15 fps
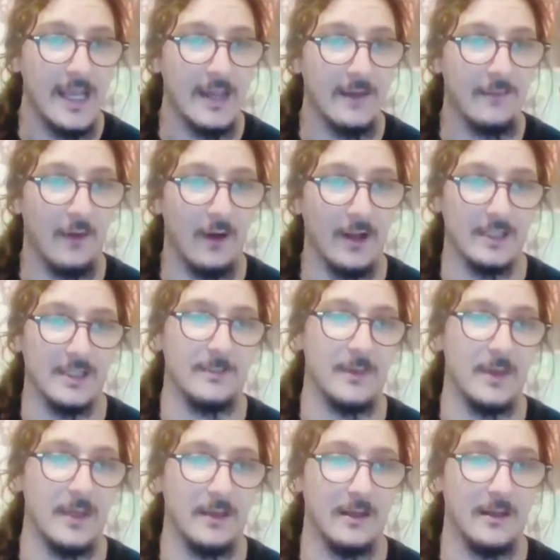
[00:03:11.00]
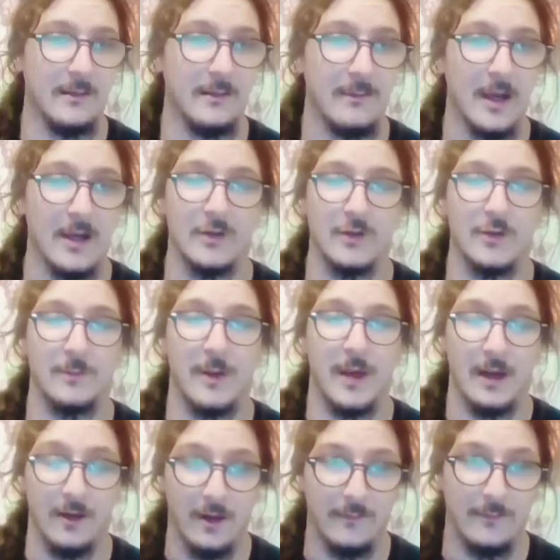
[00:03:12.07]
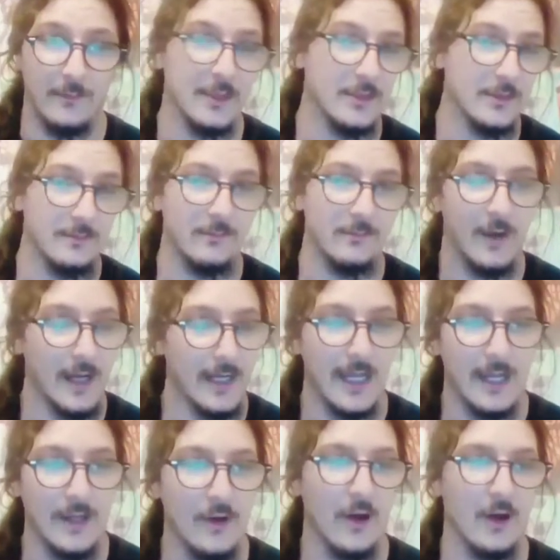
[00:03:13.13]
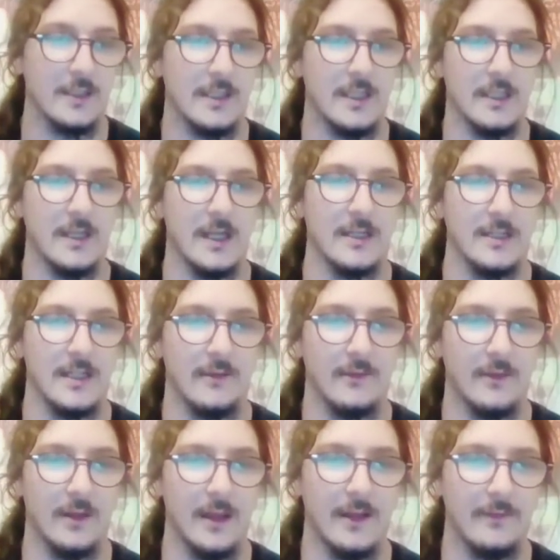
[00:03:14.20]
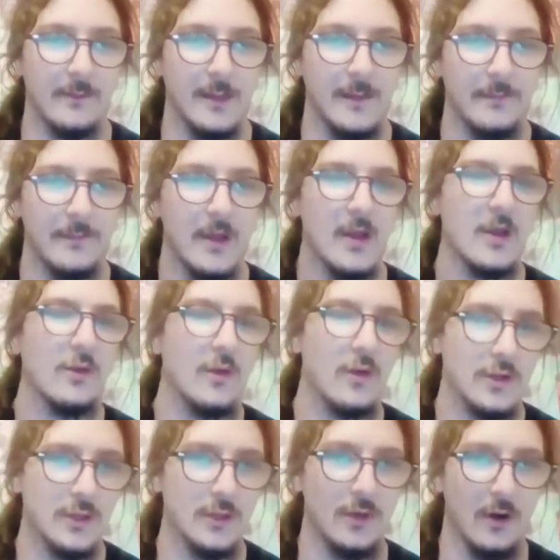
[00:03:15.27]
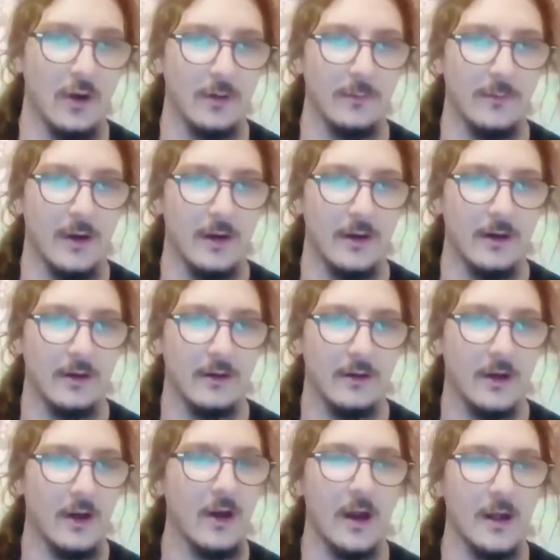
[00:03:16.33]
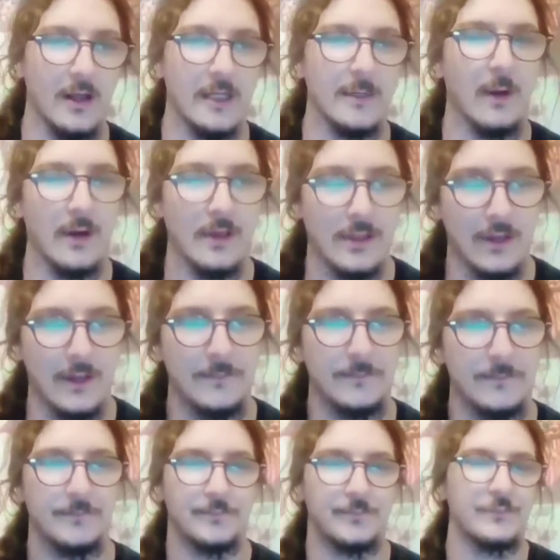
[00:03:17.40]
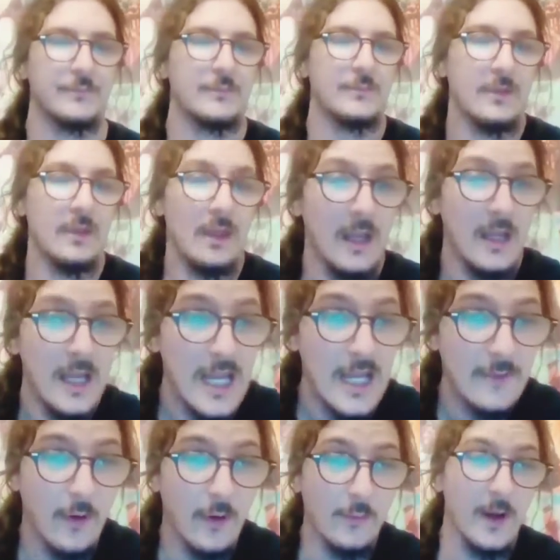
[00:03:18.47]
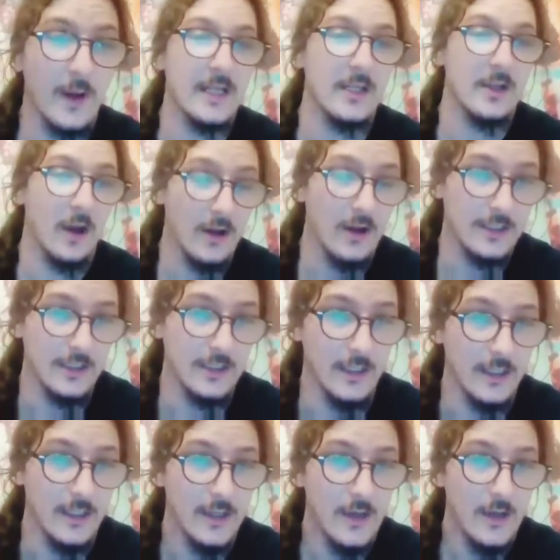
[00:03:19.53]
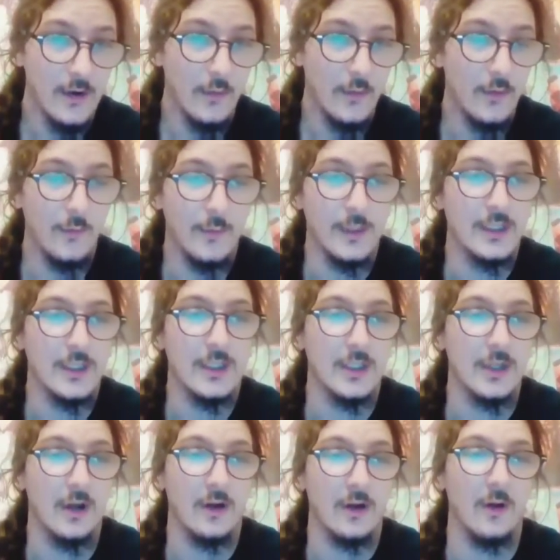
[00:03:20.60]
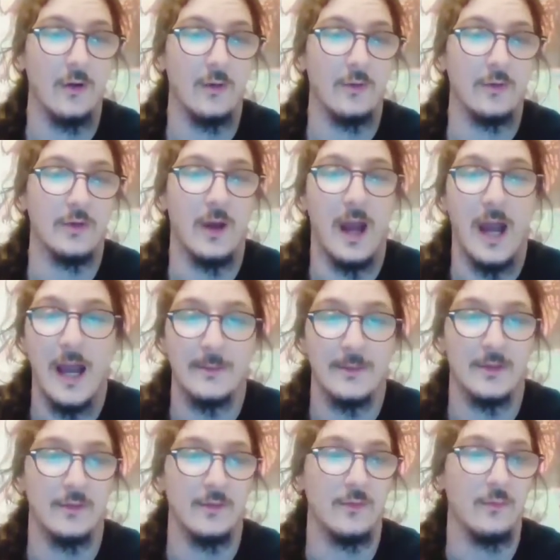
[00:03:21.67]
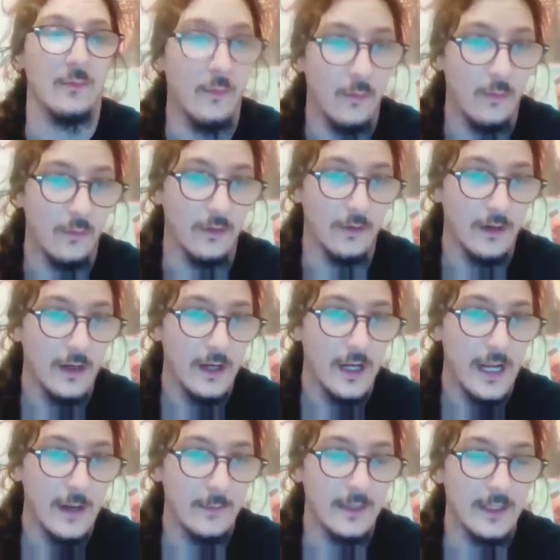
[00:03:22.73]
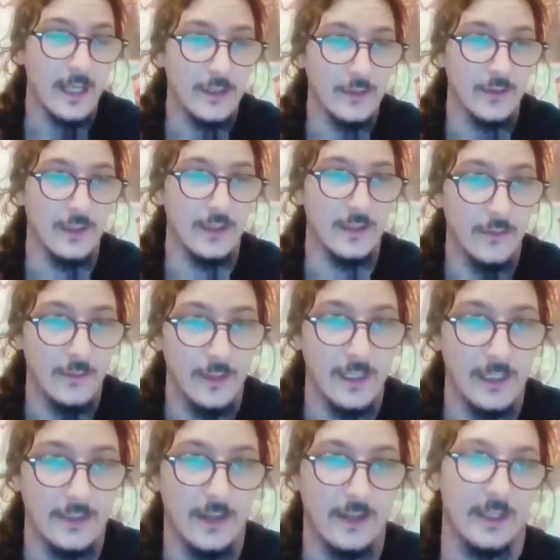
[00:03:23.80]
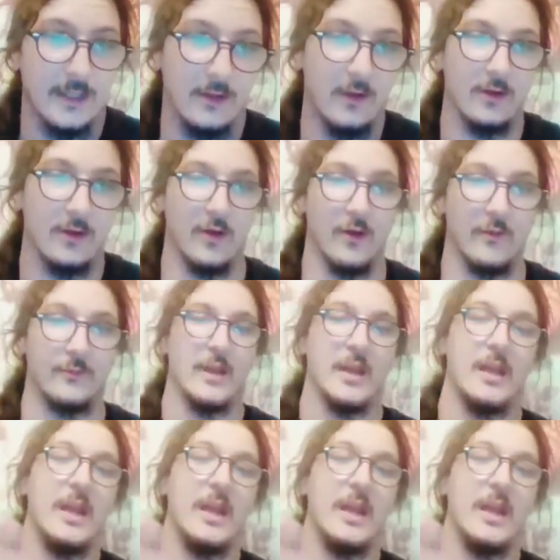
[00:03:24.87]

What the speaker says: he fought Zabit Magomedov, which I cannot say that guy's name for the life of me. Lost due to knee bar. He fought Randy Costa, who we just saw go to absolute war with Adrian Nunez not that long ago.